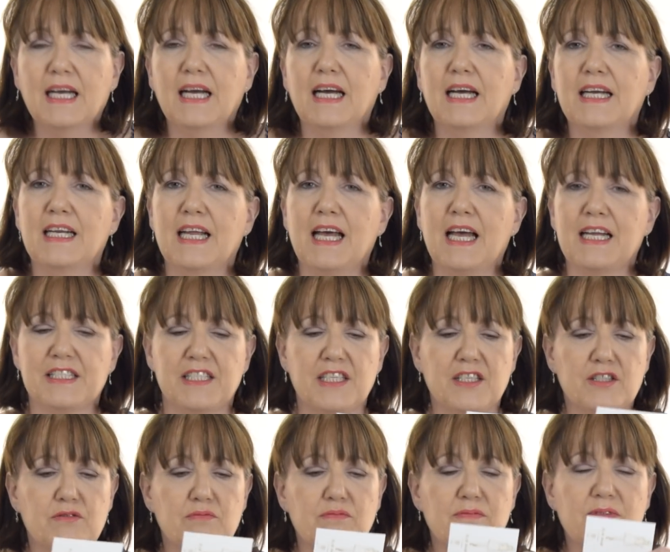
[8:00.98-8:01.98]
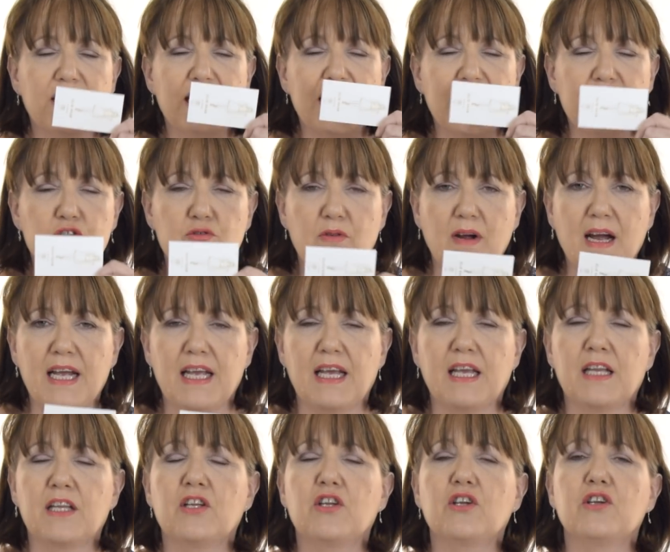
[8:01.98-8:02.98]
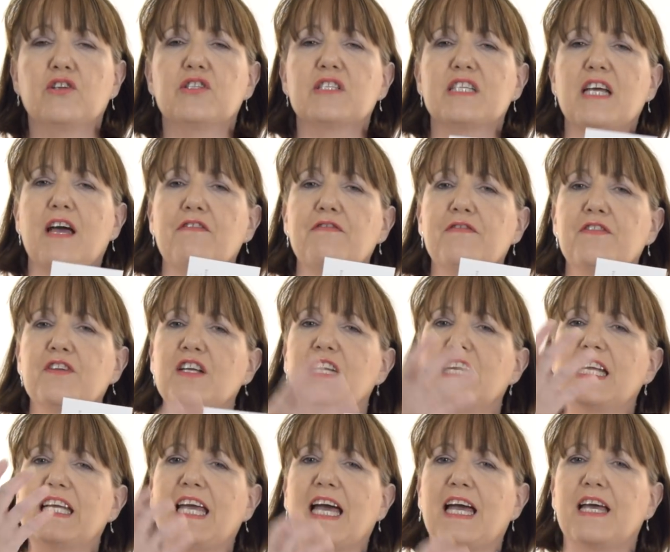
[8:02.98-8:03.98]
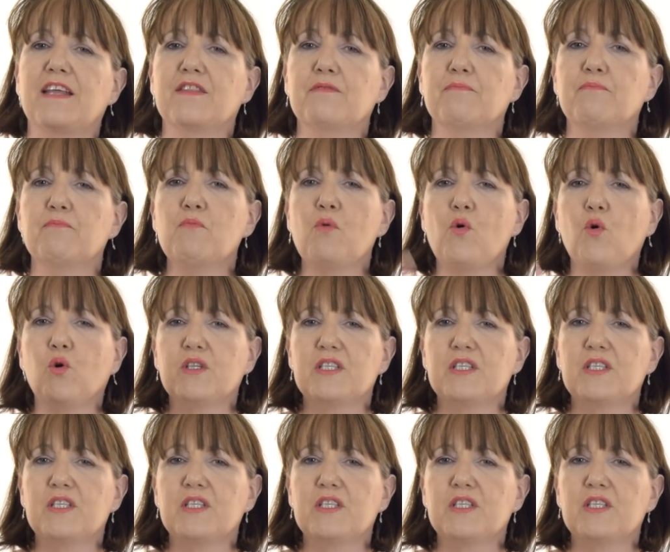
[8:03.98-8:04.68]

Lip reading: And as it's really drying, you're definitely getting more